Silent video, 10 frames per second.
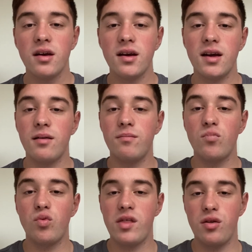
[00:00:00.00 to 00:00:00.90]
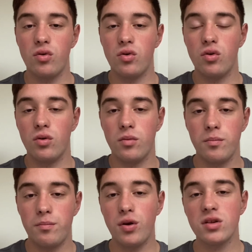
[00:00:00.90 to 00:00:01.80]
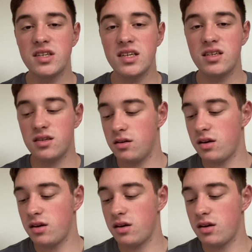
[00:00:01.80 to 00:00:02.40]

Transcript: with your plotted.